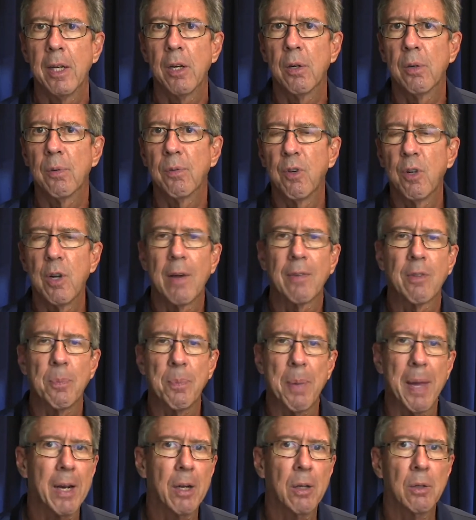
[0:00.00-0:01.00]
foot off the
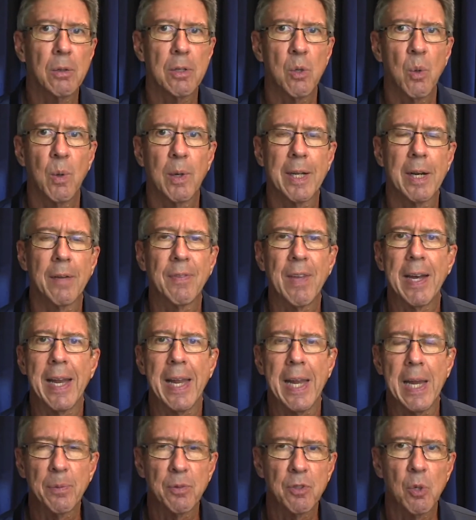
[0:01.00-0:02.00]
pedal, you want to get off that
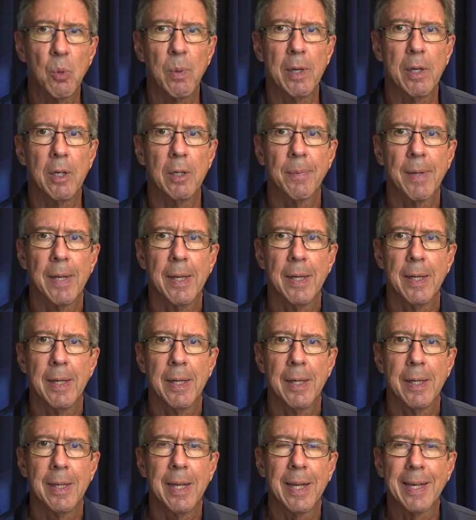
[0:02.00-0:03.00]
hamster wheel,
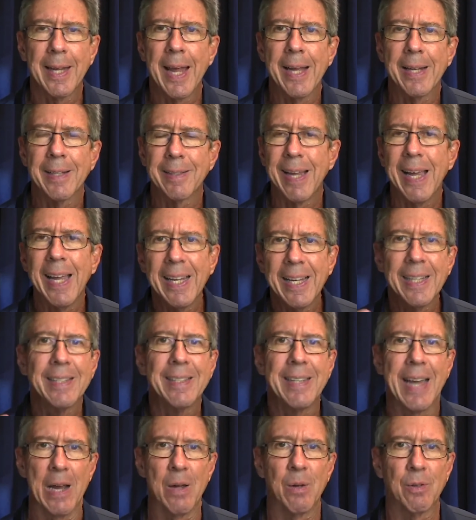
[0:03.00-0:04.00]
you can't take a
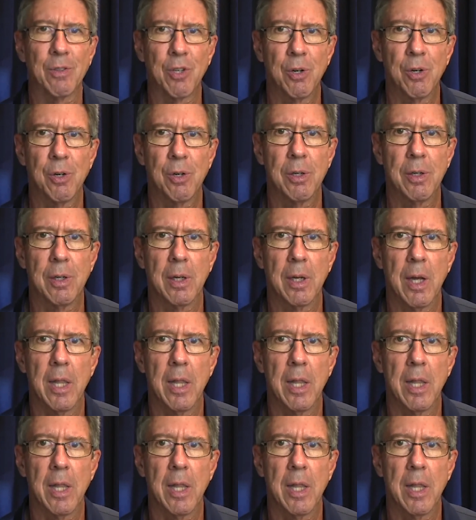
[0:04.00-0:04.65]
downturn.